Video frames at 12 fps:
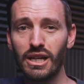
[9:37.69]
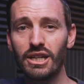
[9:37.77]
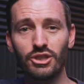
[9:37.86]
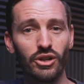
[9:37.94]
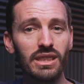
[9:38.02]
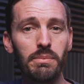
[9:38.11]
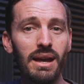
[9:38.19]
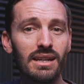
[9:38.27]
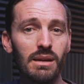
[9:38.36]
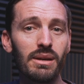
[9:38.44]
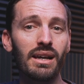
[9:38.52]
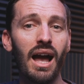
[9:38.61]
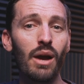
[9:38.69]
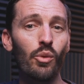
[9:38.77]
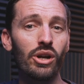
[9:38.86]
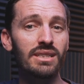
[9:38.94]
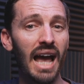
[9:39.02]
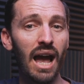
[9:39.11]
During the pandemic, I
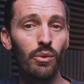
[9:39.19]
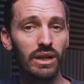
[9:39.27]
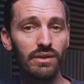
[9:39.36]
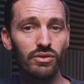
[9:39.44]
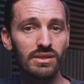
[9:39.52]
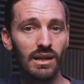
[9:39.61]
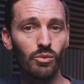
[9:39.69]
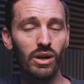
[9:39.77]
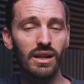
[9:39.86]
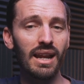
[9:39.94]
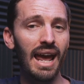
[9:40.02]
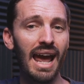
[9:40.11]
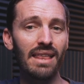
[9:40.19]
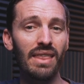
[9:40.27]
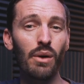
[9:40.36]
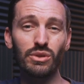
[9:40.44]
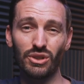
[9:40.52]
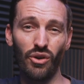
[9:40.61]
worked hourly for someone, and
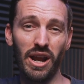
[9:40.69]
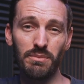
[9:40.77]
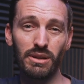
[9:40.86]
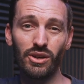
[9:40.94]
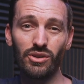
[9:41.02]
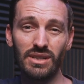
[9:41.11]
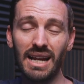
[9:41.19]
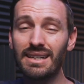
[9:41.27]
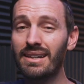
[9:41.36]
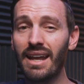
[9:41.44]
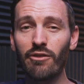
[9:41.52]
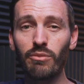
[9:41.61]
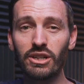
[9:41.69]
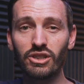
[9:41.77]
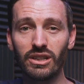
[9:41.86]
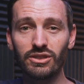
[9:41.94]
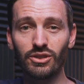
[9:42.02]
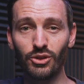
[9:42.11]
that was great because I didn't have much
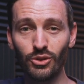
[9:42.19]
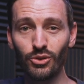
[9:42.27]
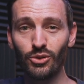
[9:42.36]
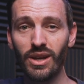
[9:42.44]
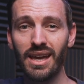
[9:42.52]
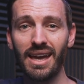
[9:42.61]
else to do,